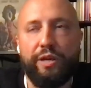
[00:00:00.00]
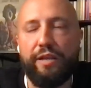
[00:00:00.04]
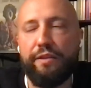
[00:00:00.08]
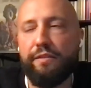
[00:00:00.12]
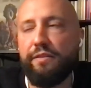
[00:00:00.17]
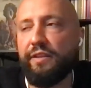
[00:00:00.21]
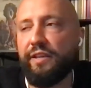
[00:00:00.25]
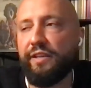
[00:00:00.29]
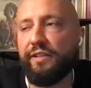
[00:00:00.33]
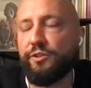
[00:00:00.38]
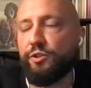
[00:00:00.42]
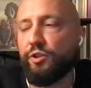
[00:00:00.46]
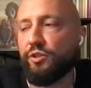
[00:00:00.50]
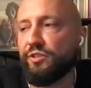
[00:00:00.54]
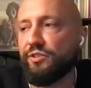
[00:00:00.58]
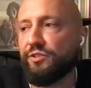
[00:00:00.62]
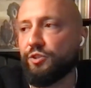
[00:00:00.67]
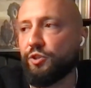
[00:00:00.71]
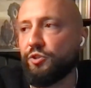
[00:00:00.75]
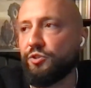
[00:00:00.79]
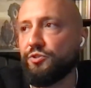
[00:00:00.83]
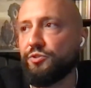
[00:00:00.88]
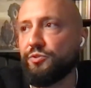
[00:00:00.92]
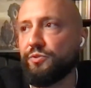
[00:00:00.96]
Well, I think not
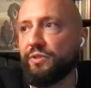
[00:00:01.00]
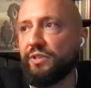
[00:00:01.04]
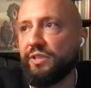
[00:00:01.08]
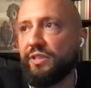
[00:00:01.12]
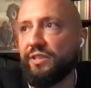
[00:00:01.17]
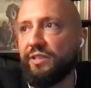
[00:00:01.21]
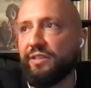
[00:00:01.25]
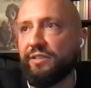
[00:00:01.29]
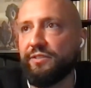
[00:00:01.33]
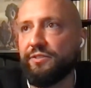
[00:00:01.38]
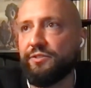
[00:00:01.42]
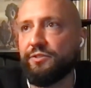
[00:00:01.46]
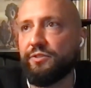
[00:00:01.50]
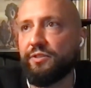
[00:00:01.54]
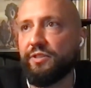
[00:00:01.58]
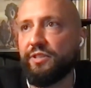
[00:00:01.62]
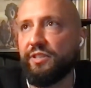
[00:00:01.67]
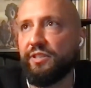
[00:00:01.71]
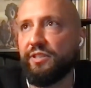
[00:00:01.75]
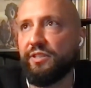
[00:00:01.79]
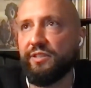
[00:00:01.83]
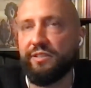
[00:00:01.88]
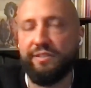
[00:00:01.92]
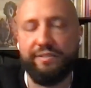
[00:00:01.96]
to
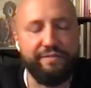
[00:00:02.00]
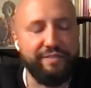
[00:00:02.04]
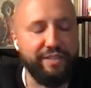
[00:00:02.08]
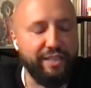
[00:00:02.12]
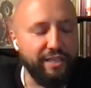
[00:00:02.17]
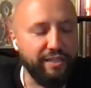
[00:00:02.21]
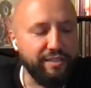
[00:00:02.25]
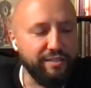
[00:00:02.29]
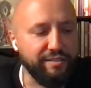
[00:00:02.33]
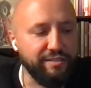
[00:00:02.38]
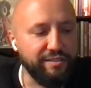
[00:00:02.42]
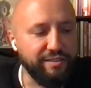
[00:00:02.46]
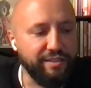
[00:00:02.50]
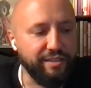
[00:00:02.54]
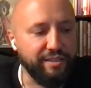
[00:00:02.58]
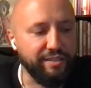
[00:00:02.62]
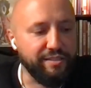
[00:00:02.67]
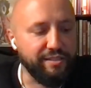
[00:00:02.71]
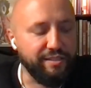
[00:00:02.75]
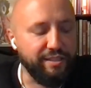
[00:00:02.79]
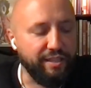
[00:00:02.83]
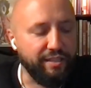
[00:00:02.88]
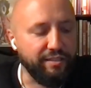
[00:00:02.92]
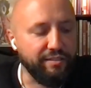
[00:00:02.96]
the
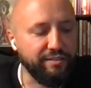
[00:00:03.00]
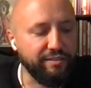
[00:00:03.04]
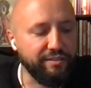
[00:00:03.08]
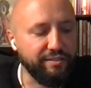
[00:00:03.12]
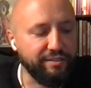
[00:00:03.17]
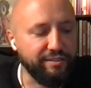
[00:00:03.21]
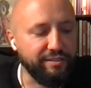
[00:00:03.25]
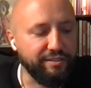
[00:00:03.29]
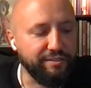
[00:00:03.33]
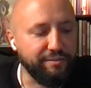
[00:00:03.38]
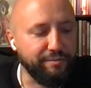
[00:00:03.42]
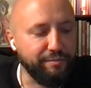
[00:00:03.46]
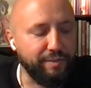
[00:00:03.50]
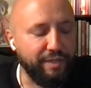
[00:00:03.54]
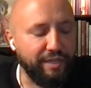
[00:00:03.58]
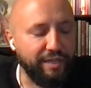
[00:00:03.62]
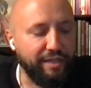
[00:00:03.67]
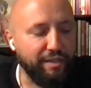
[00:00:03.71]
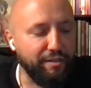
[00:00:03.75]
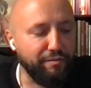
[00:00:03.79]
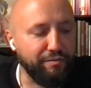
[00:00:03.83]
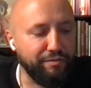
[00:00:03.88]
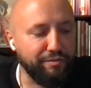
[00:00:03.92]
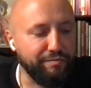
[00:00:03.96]
extent.
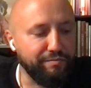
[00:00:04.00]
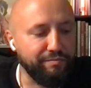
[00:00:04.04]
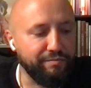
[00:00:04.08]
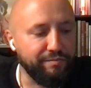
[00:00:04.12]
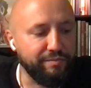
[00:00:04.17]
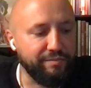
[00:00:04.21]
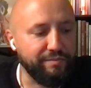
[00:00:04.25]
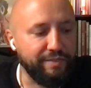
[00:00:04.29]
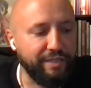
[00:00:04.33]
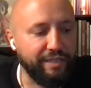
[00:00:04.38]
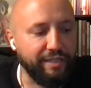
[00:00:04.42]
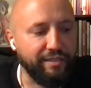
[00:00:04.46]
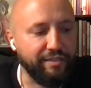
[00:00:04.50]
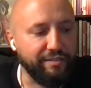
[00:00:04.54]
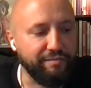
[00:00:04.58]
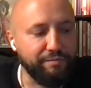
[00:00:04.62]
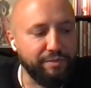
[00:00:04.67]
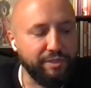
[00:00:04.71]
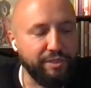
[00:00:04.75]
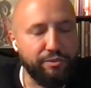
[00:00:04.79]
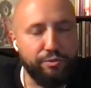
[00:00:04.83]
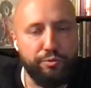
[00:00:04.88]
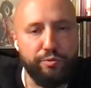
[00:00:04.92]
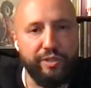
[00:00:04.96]
I haven't like
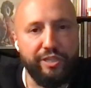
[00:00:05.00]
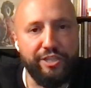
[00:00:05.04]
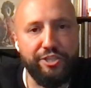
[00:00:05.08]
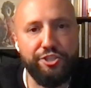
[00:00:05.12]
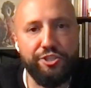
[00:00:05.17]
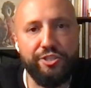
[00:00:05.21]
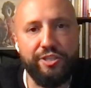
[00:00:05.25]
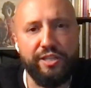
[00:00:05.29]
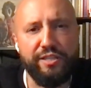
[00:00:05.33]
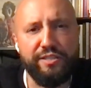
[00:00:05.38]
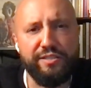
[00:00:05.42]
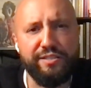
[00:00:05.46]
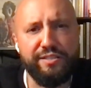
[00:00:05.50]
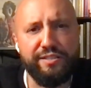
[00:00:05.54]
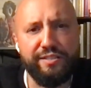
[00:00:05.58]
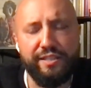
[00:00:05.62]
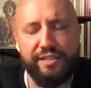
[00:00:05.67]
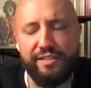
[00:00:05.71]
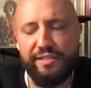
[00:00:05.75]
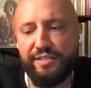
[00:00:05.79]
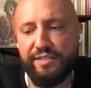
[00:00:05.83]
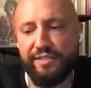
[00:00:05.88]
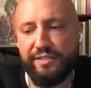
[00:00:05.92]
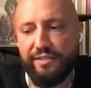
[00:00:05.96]
cringe. That's
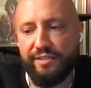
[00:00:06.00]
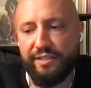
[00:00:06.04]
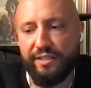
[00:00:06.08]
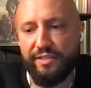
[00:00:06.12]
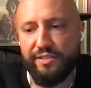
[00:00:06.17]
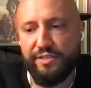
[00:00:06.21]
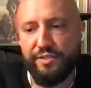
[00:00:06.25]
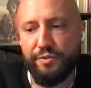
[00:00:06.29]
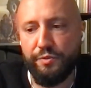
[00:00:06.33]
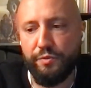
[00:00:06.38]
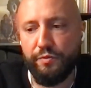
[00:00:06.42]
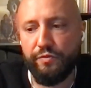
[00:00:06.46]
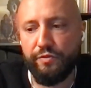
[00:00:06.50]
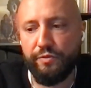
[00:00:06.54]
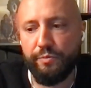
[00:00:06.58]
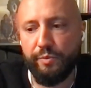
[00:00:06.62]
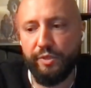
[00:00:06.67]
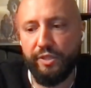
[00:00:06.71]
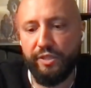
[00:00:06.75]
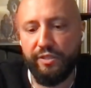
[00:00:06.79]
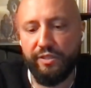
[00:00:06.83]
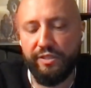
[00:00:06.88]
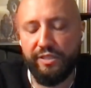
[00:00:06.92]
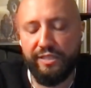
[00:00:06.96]
new for
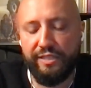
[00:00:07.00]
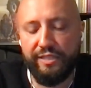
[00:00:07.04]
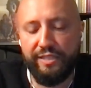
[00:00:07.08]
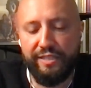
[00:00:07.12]
me.